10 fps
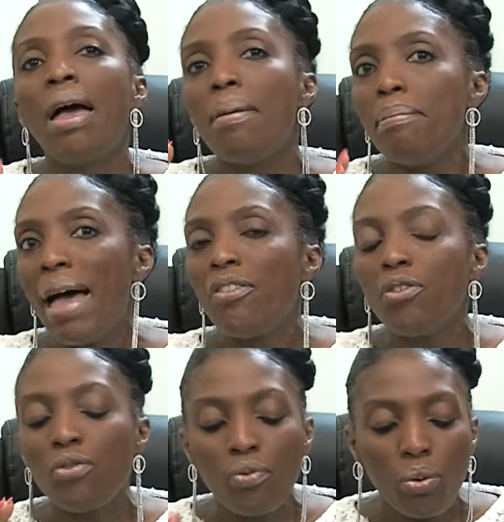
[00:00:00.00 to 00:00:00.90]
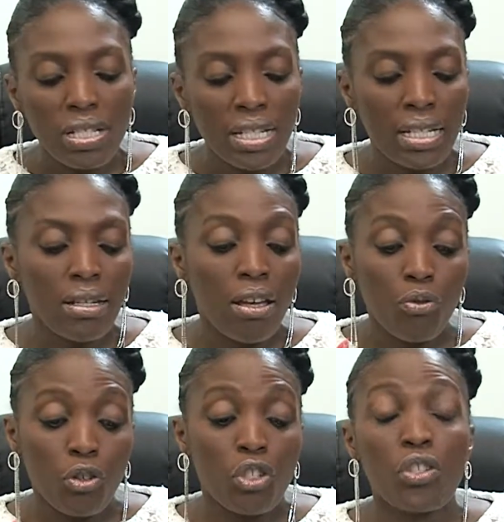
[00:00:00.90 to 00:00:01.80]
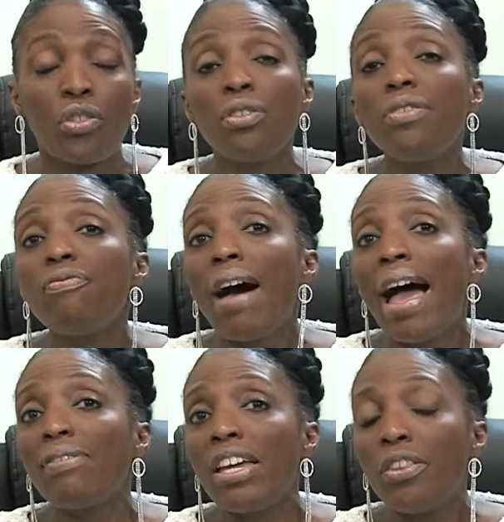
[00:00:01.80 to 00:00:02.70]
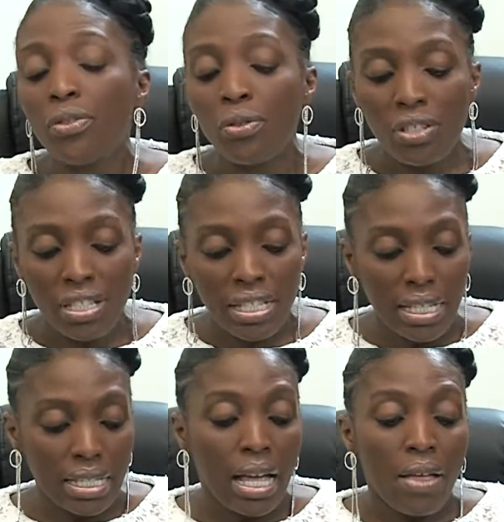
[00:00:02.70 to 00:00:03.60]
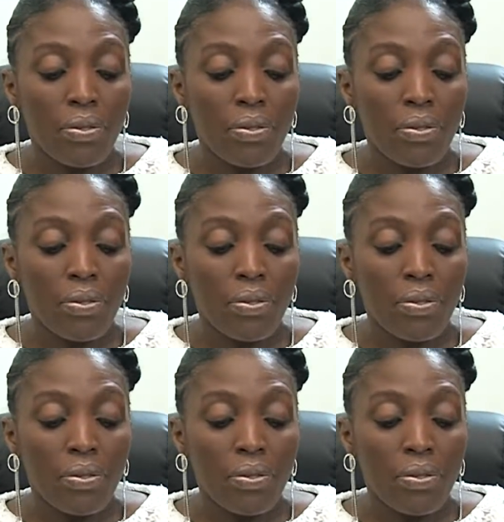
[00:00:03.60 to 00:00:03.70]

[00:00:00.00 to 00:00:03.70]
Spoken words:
Matthew 14, verses 35 and 36.